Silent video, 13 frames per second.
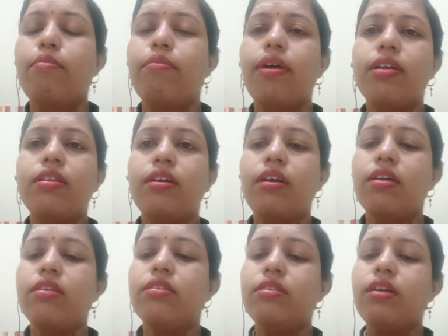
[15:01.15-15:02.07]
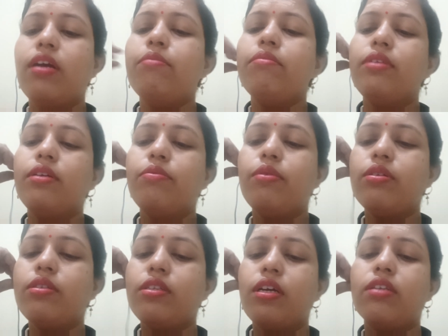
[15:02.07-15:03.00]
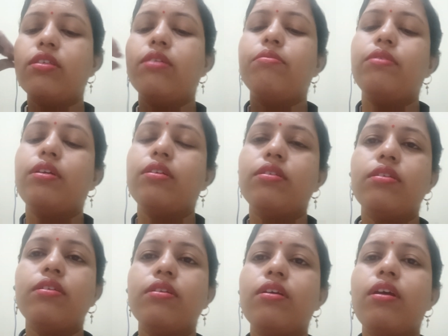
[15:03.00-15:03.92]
by the enzyme reverse transcriptase.